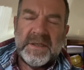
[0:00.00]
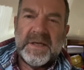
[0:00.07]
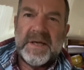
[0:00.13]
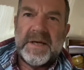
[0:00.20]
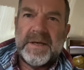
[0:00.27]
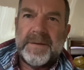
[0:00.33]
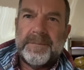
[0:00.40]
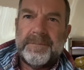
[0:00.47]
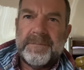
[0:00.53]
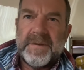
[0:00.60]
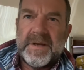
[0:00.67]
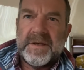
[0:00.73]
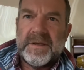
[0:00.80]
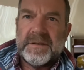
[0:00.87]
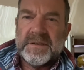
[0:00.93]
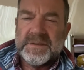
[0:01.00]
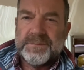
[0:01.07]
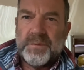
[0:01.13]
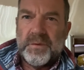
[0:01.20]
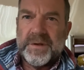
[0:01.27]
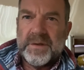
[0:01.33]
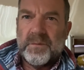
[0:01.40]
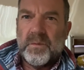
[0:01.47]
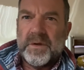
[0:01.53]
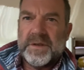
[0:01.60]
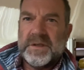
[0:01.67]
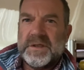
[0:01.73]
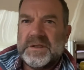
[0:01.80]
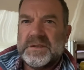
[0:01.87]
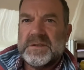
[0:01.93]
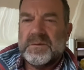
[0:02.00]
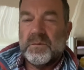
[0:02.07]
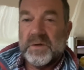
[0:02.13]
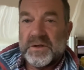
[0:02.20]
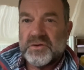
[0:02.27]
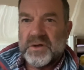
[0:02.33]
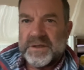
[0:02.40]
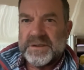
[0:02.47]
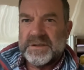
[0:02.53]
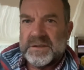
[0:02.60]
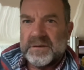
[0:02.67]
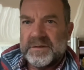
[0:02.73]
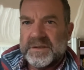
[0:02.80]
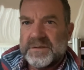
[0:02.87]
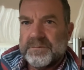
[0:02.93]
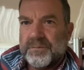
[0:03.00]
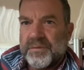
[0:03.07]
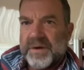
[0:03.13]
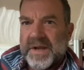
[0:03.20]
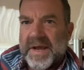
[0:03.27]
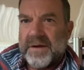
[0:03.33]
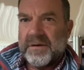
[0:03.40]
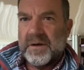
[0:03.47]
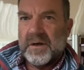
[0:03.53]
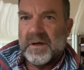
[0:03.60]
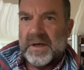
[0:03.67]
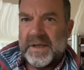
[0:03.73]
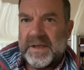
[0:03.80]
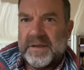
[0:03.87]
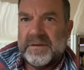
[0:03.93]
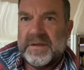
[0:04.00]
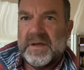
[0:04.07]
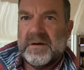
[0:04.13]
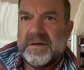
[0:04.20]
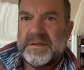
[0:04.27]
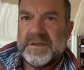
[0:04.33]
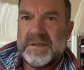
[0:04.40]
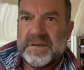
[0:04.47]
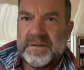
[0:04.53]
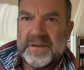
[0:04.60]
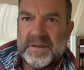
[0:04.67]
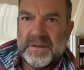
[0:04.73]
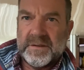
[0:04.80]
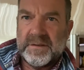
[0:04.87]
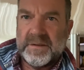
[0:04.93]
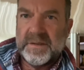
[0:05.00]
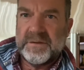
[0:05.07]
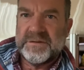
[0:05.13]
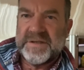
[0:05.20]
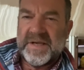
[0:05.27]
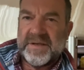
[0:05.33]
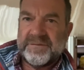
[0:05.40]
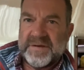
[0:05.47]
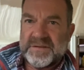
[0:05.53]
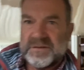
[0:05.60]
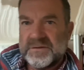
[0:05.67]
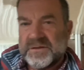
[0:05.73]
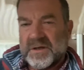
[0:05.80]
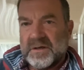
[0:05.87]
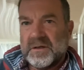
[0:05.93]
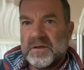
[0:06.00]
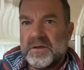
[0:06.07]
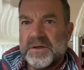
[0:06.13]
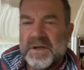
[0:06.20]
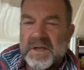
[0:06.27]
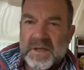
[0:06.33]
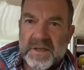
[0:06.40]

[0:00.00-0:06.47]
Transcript: Um, and at this point, what you need, to, what I try to do is bring out early the idea that sailing vessels are on